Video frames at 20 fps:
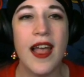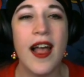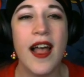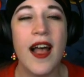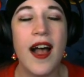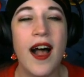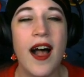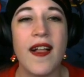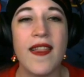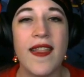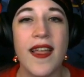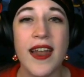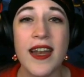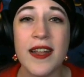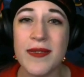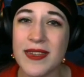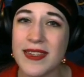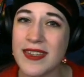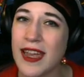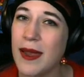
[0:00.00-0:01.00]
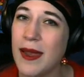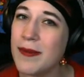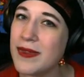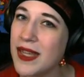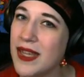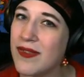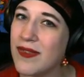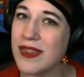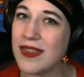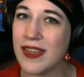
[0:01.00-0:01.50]
A lot of the time
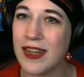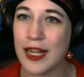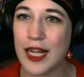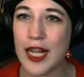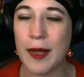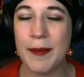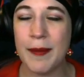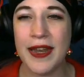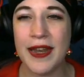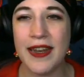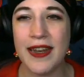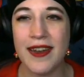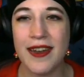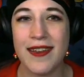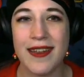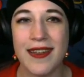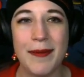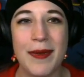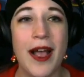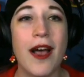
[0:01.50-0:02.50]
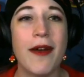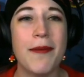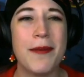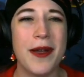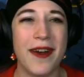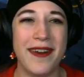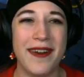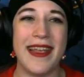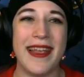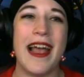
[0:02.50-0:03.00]
save is going to come in, I mean, we
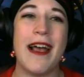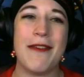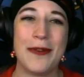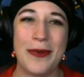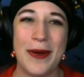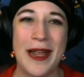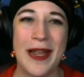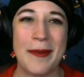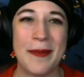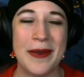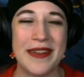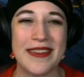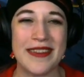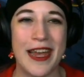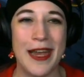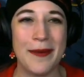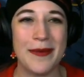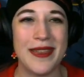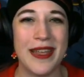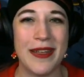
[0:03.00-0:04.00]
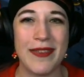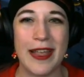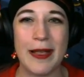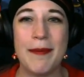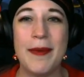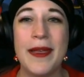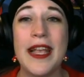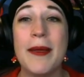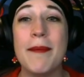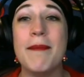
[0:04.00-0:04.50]
already have quite a bit of time save. Like
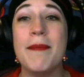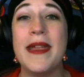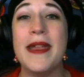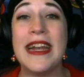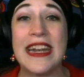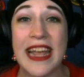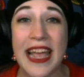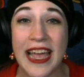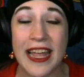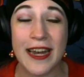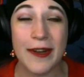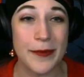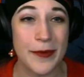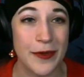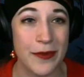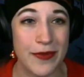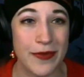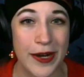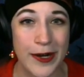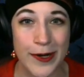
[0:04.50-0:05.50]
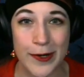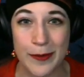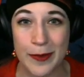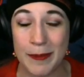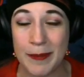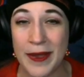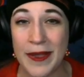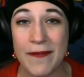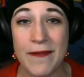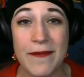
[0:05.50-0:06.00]
being a minute ahead of world record
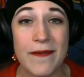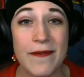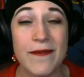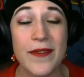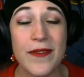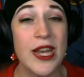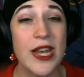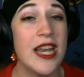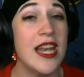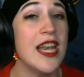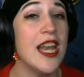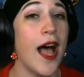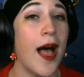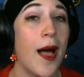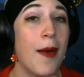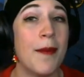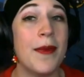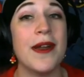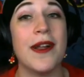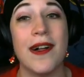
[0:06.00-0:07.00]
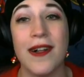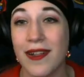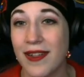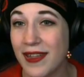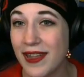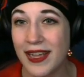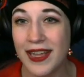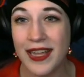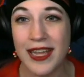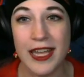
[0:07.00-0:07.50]
would be phenomenal
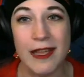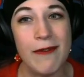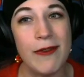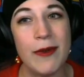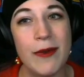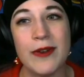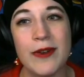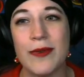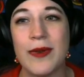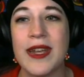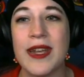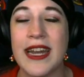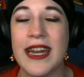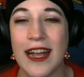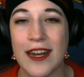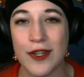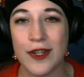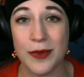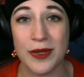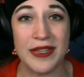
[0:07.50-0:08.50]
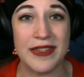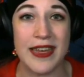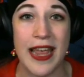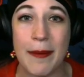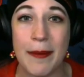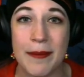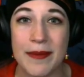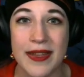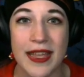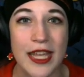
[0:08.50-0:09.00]
if you were doing an actual
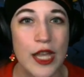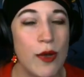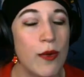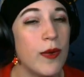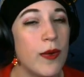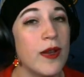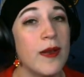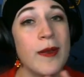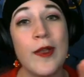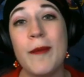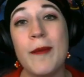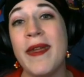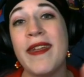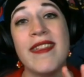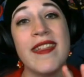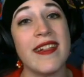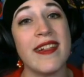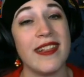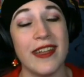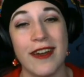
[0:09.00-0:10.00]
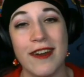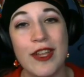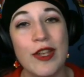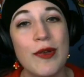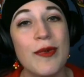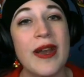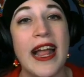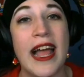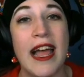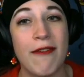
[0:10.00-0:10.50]
attempt. Like you'd be in the clear. You
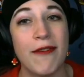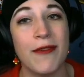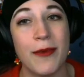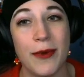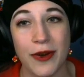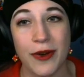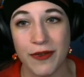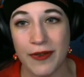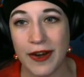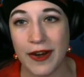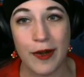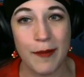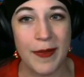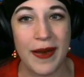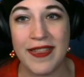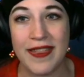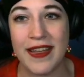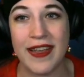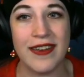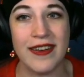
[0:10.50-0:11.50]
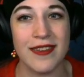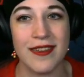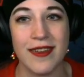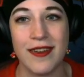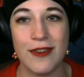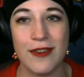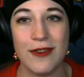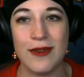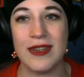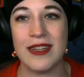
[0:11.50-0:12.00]
would have world record by the end as long
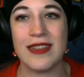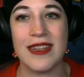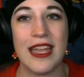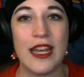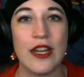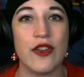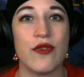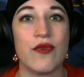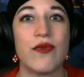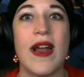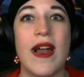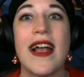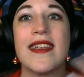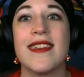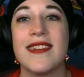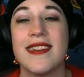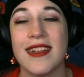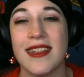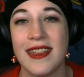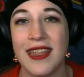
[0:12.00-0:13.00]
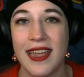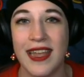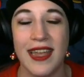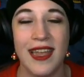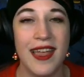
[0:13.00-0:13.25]
as you didn't like drastically